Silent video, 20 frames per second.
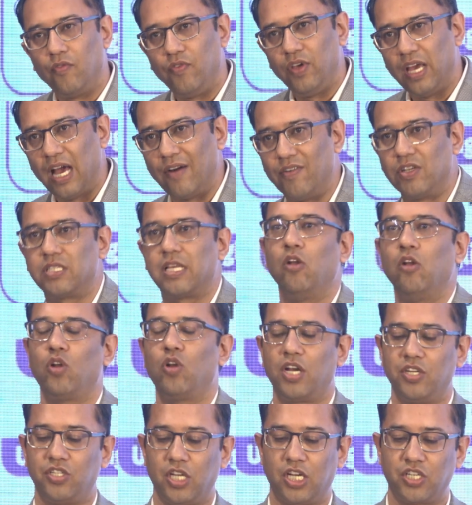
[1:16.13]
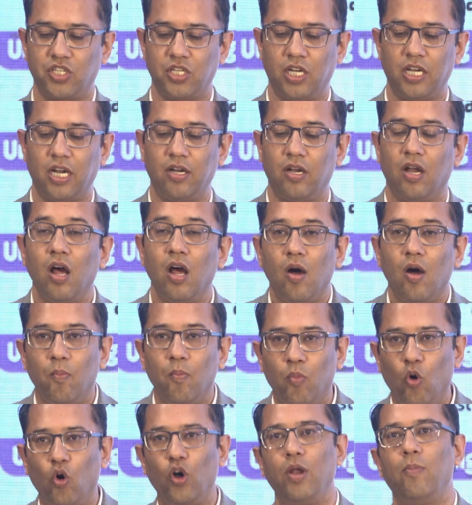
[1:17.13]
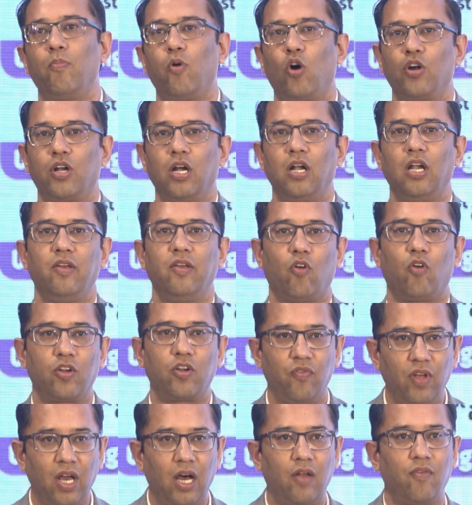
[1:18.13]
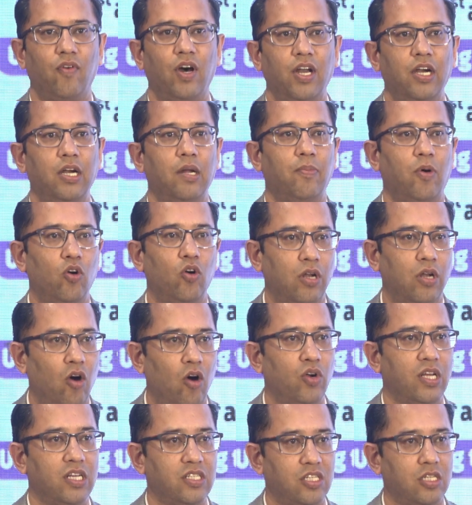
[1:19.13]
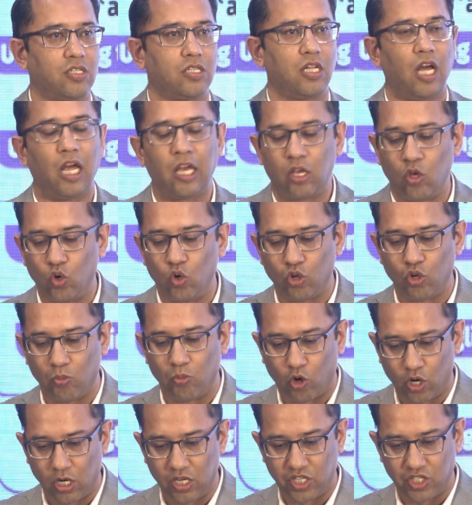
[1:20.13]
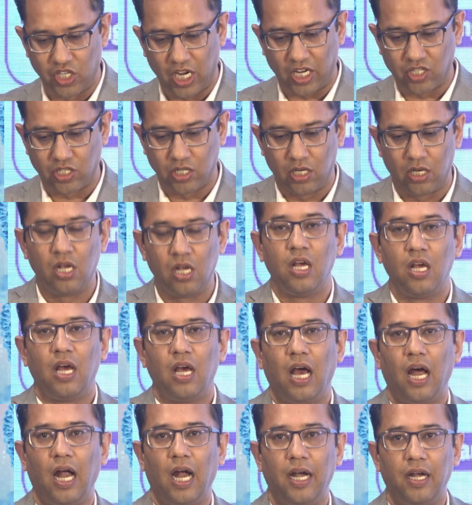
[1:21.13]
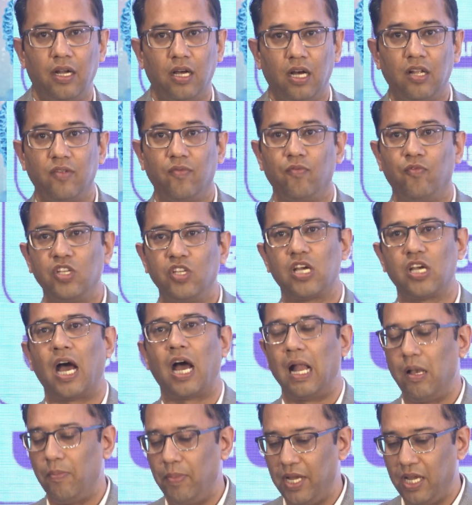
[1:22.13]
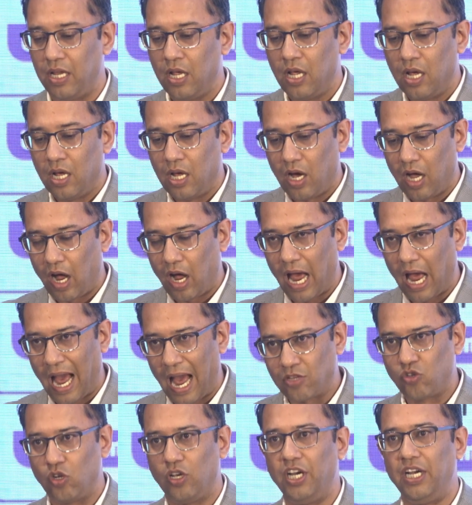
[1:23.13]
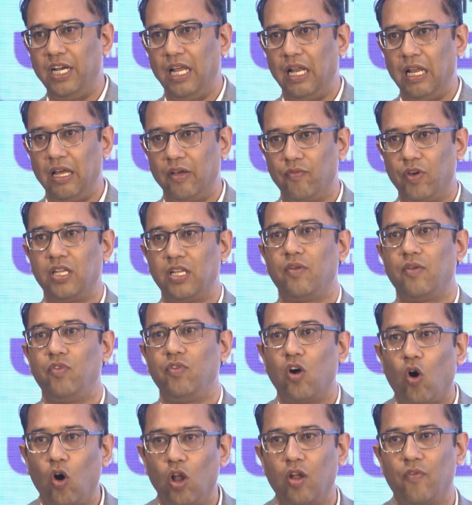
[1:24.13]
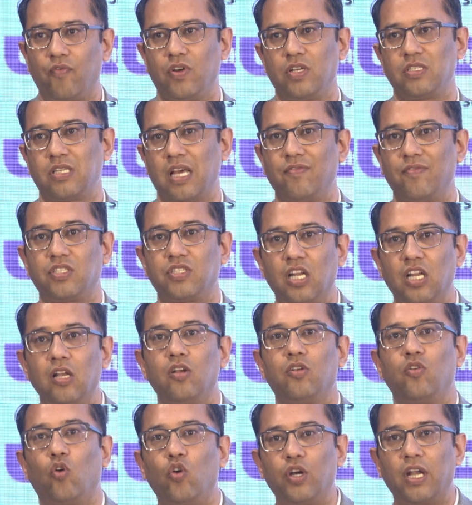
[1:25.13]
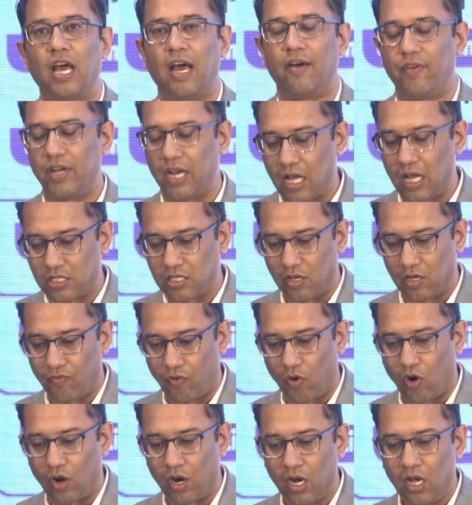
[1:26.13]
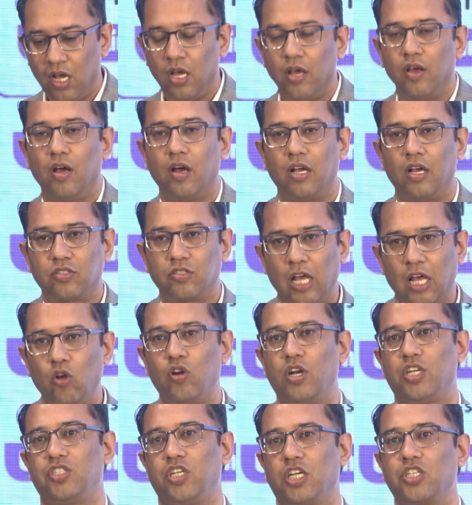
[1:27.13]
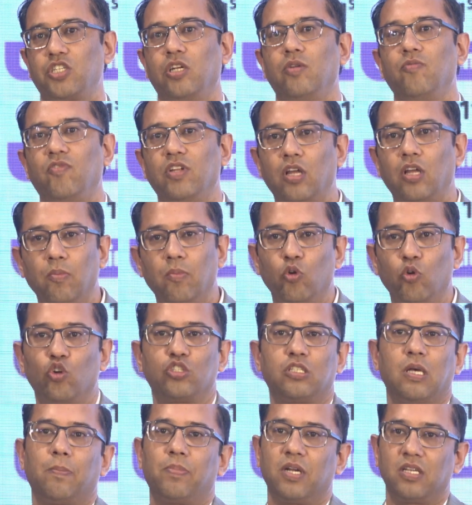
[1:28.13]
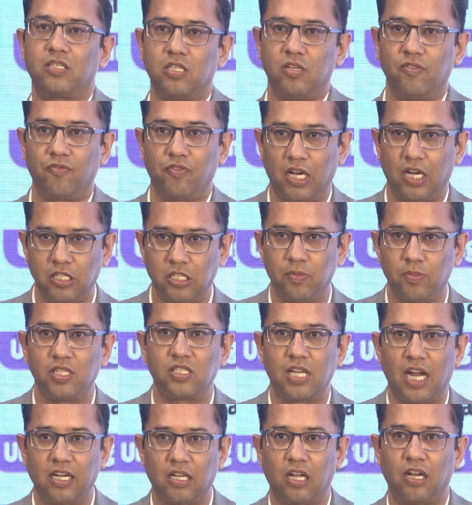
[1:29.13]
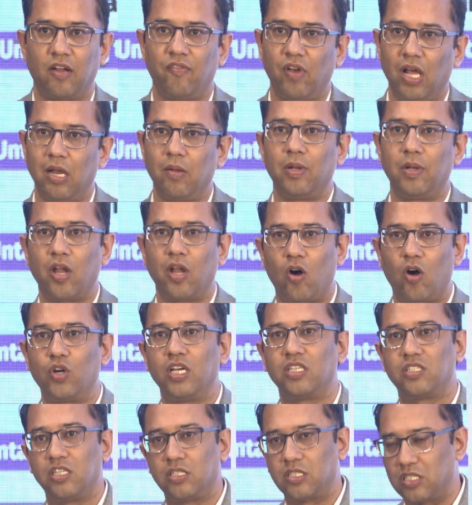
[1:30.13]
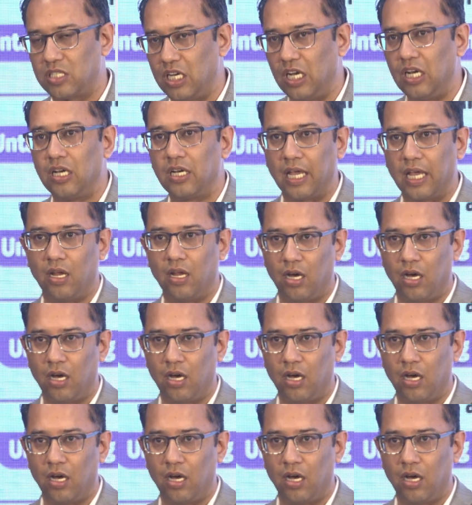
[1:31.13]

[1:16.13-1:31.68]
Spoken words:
we have a cellular rejection, and more importantly, what we are worried about nowadays is acute humoral rejection, and which I'll be actually dealing with, and all of us still don't have an answer for. Cellular rejection with the immunosuppressive regimens that are available nowadays, it's still